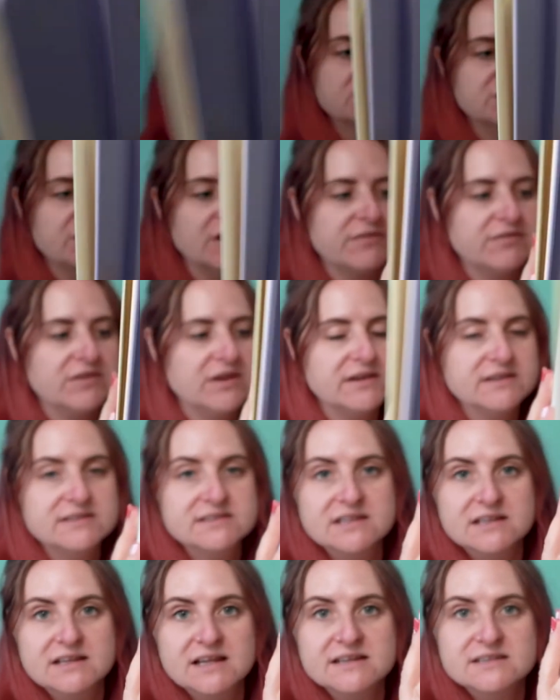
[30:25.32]
also I've
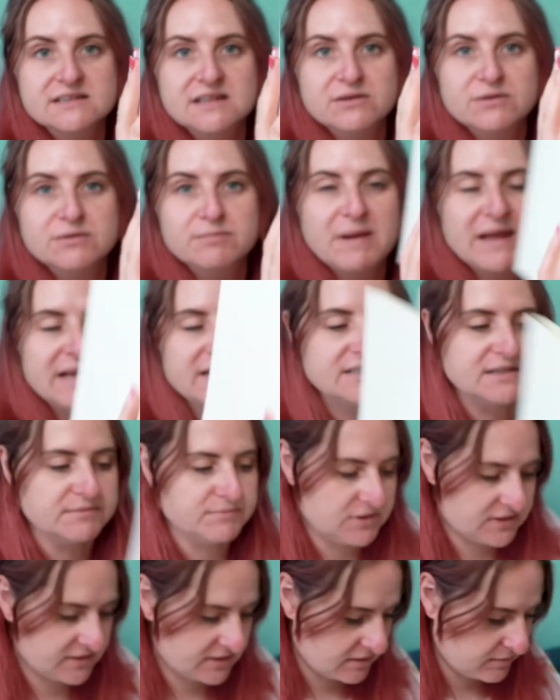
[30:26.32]
noticed that there's little page
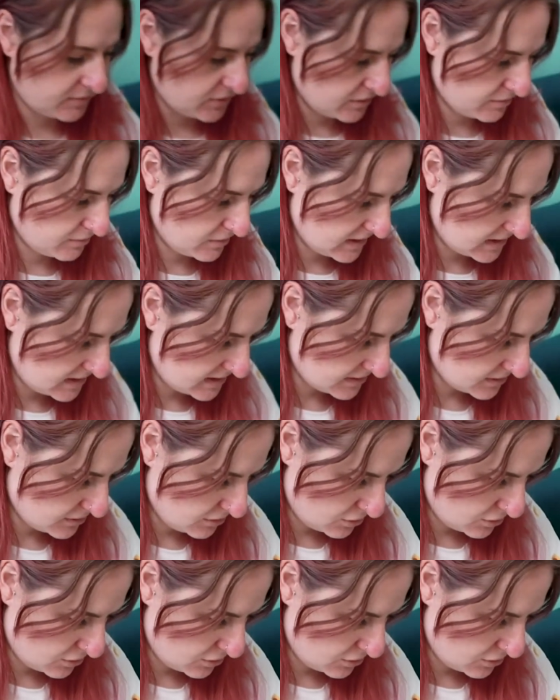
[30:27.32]
numbers at the bottom, which is